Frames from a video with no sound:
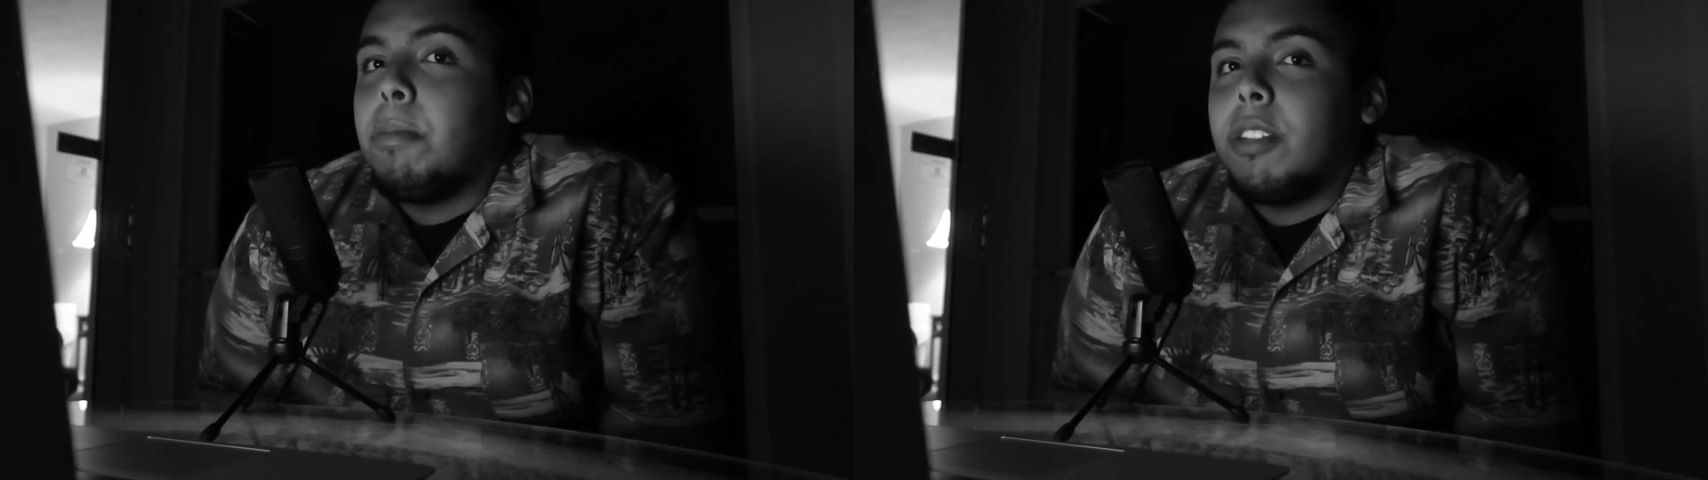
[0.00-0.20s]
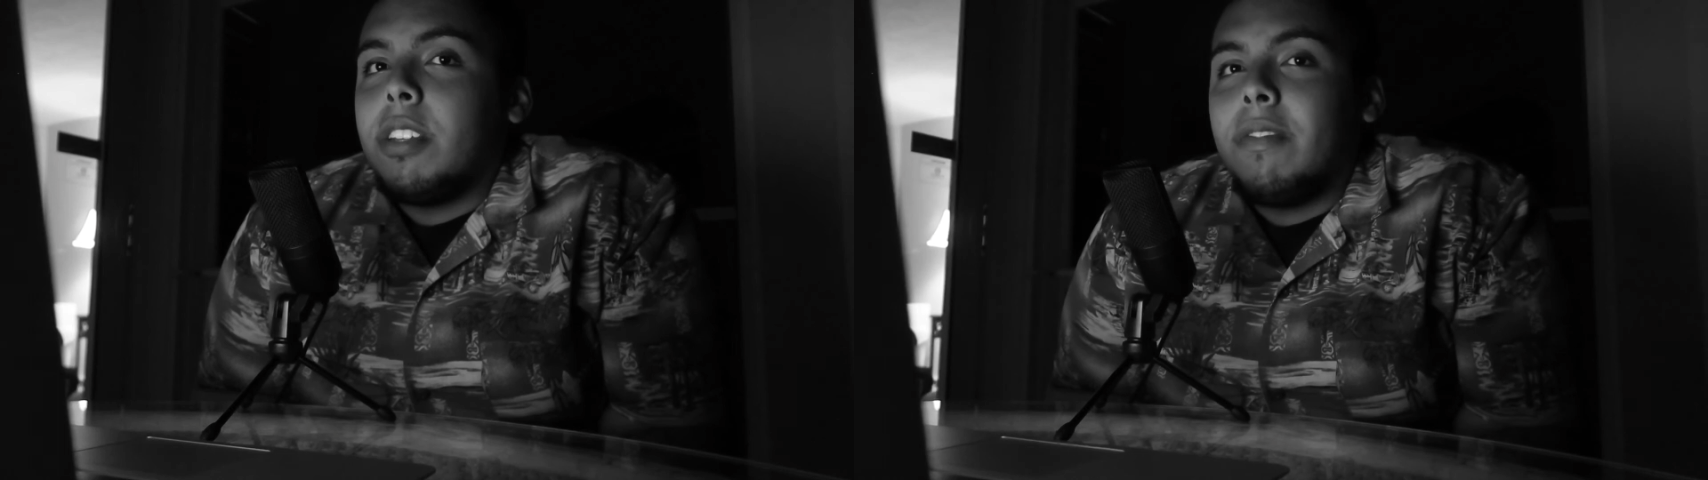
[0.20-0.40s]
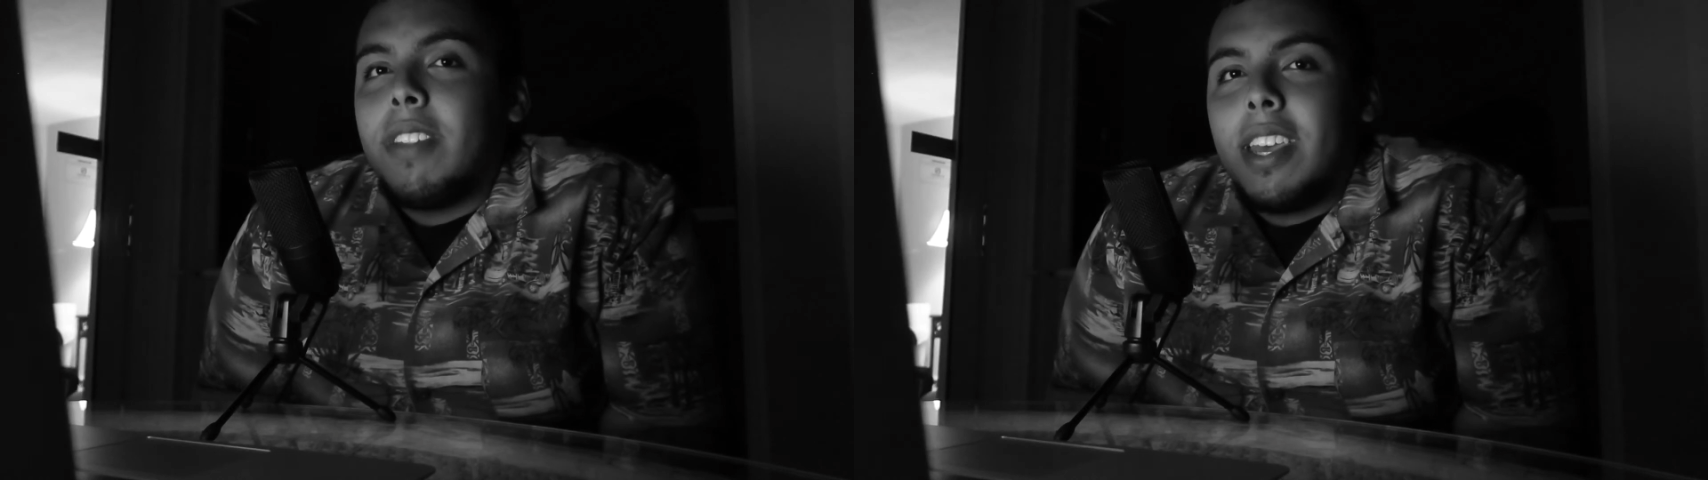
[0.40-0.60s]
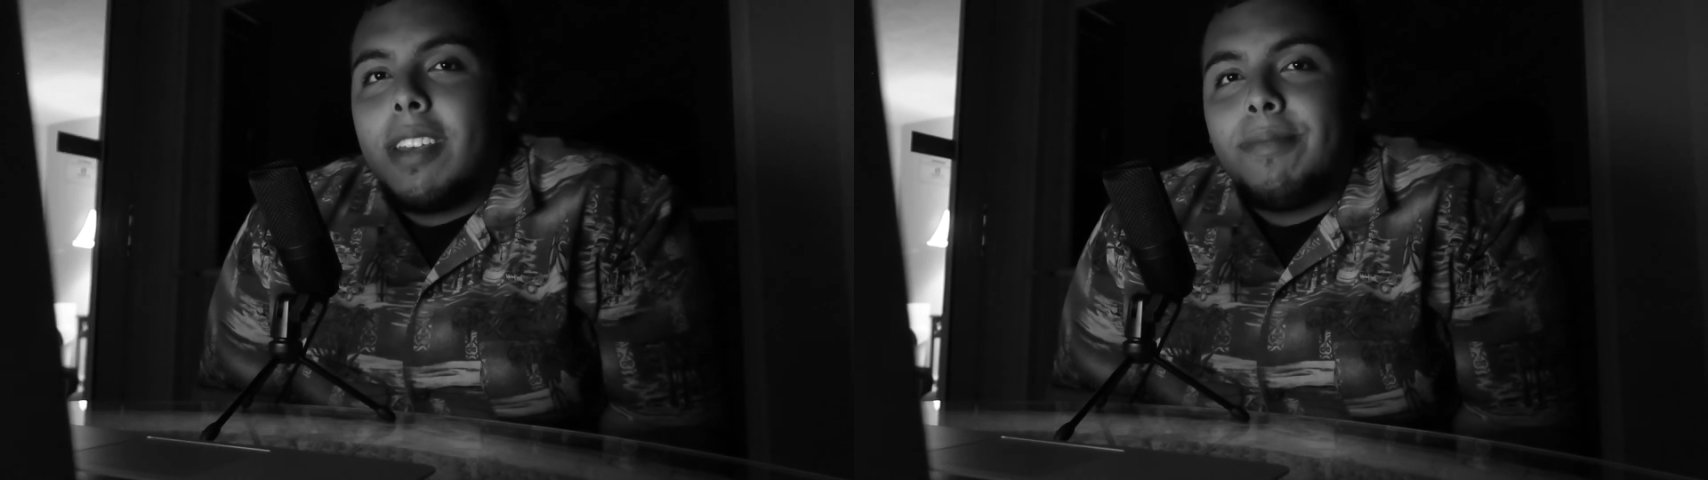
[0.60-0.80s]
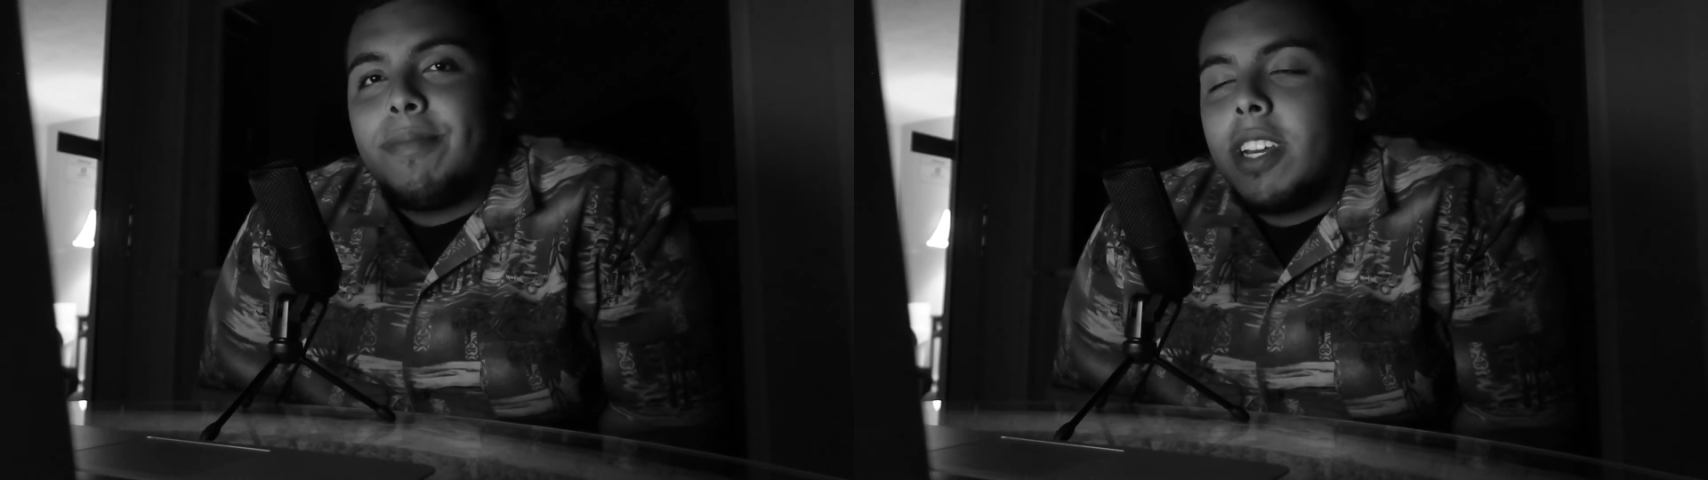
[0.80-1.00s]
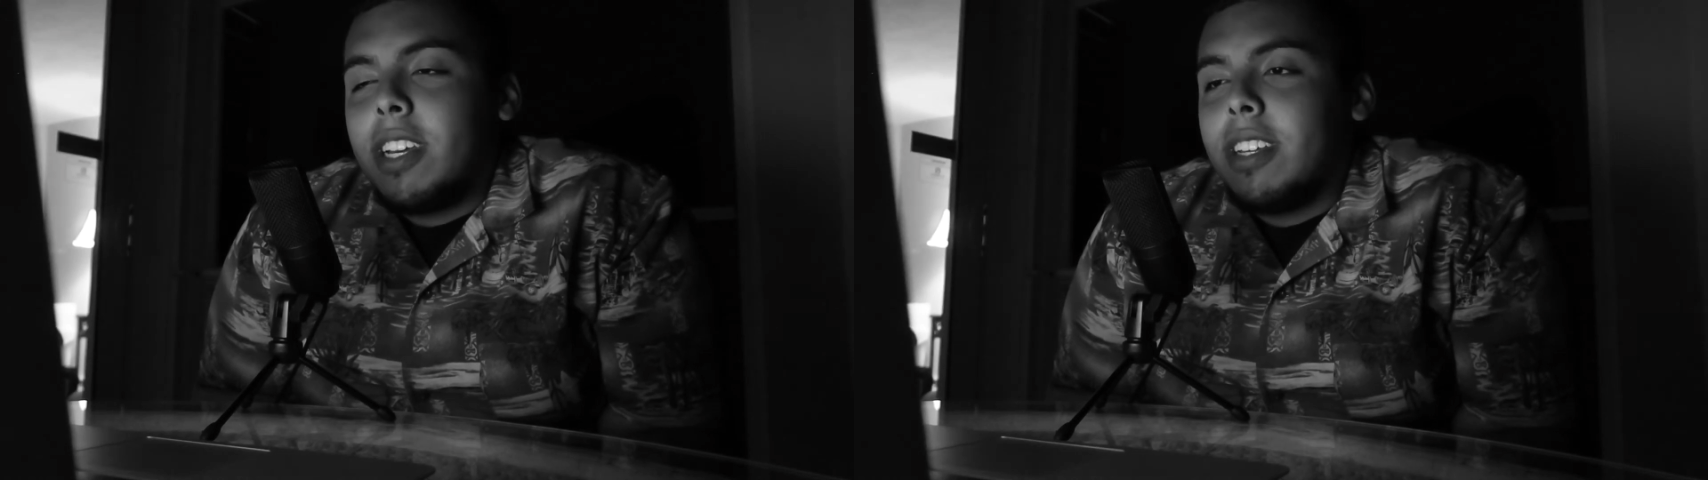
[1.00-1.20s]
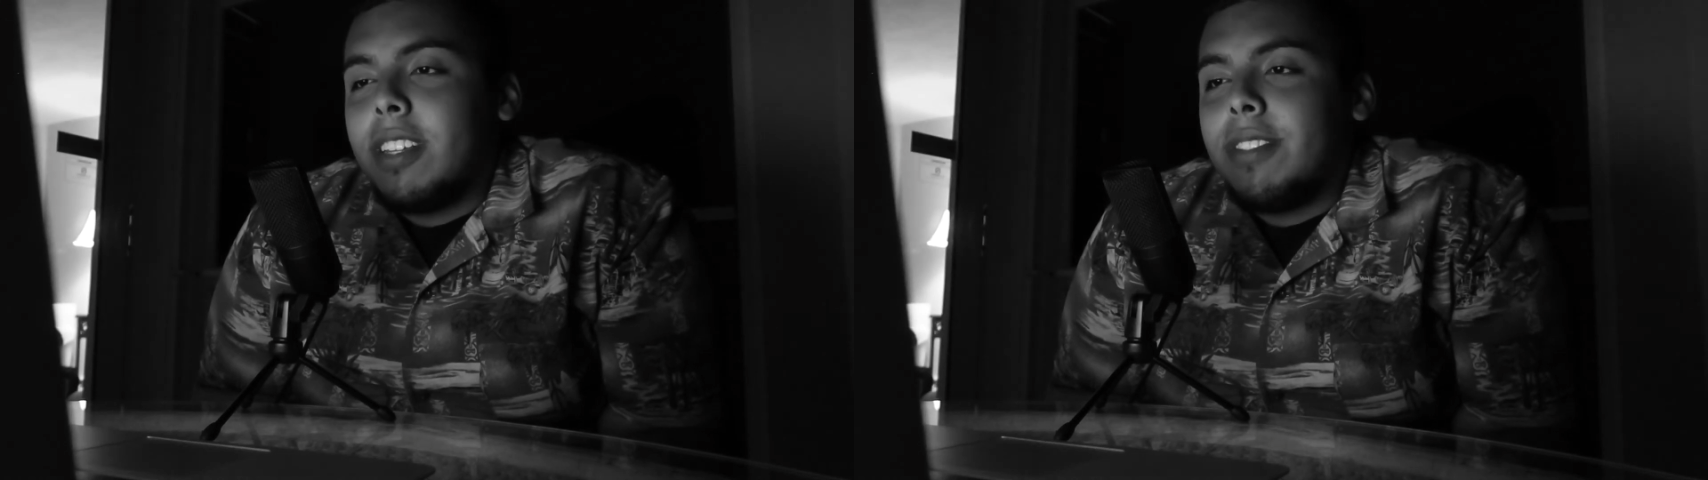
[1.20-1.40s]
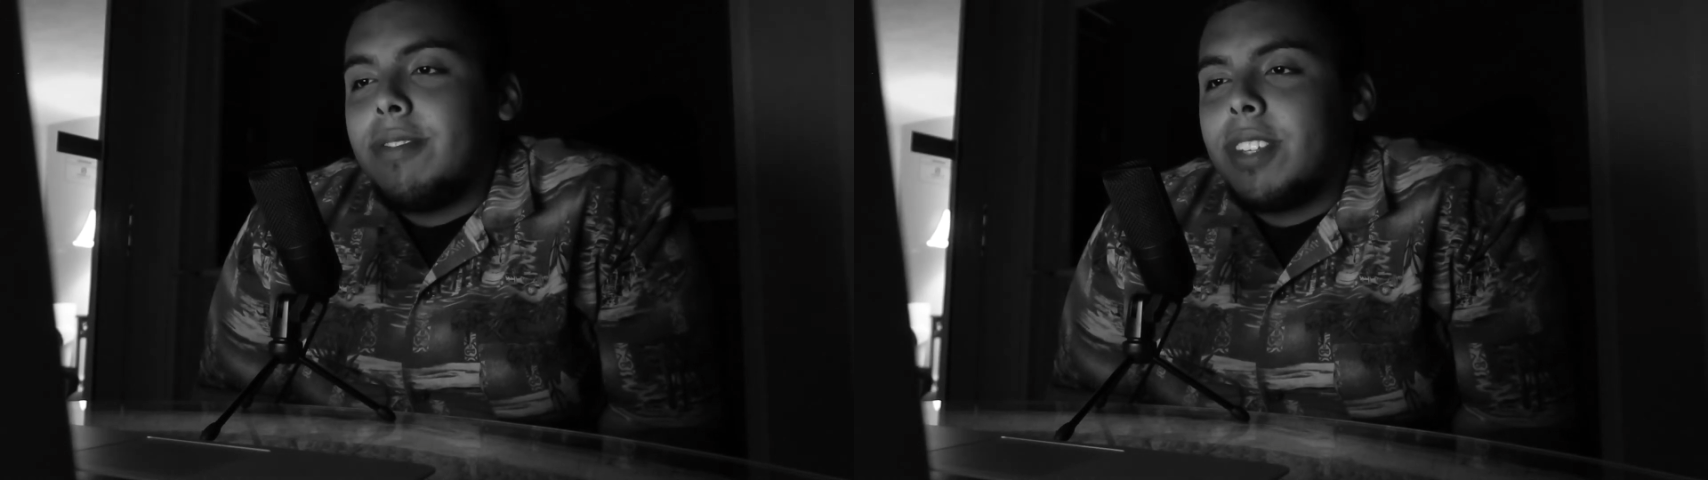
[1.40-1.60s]
I believe
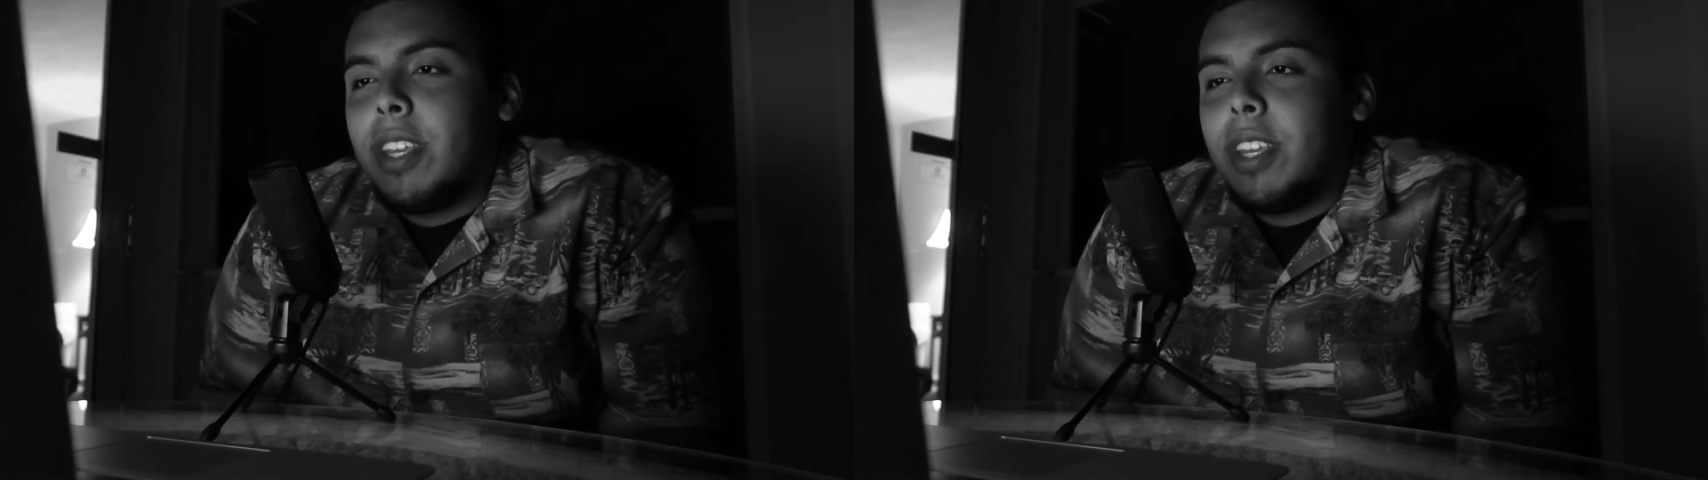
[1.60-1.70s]
that